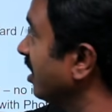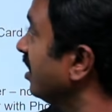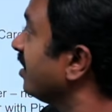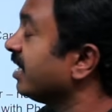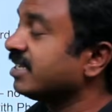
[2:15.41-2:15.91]

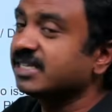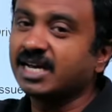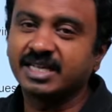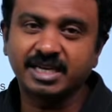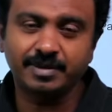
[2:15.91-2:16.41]
There is an
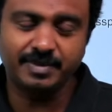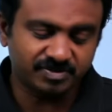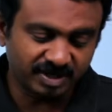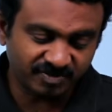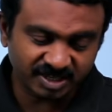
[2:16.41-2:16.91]
Aadhaar based
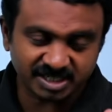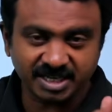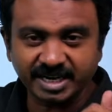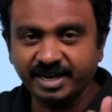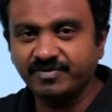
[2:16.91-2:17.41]
verification
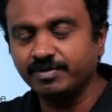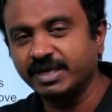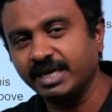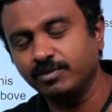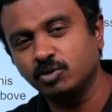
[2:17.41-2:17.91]
right from the
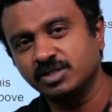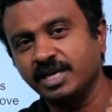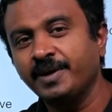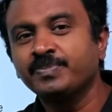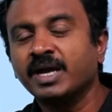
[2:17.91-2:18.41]
time you say
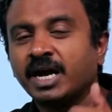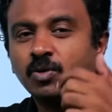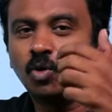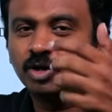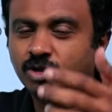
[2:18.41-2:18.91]
I
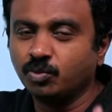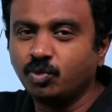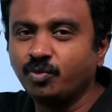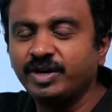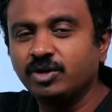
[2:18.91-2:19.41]
want to move
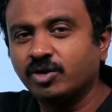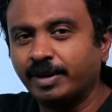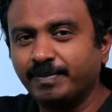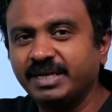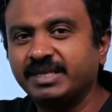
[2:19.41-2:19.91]
in to
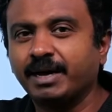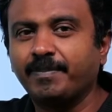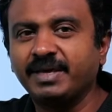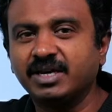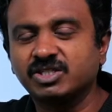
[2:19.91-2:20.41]
complete the
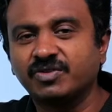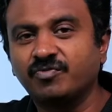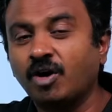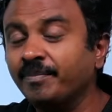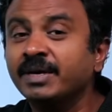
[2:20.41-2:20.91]
application
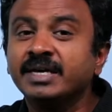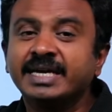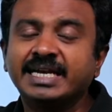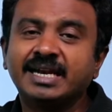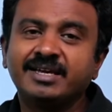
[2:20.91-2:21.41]
form. It
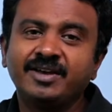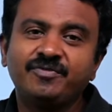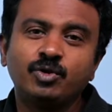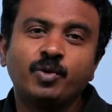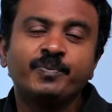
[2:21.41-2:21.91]
will give
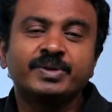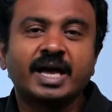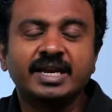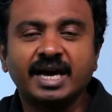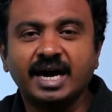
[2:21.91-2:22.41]
you an
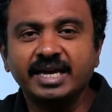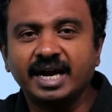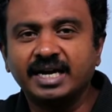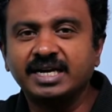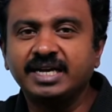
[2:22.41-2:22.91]
I
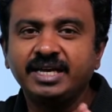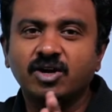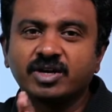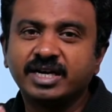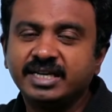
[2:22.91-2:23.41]
agree or
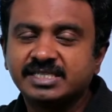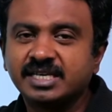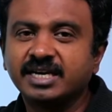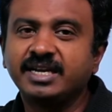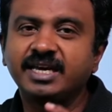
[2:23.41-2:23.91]
a
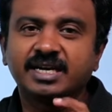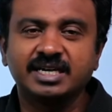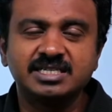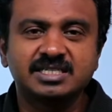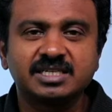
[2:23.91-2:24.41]
disagree
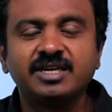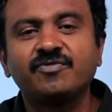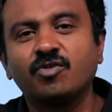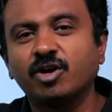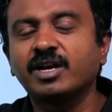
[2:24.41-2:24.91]
consent
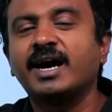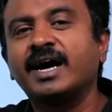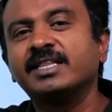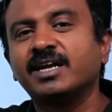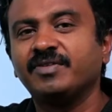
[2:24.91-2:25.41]
for
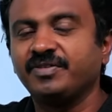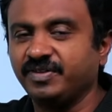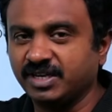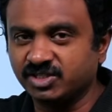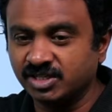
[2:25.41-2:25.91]
Aadhaar verification.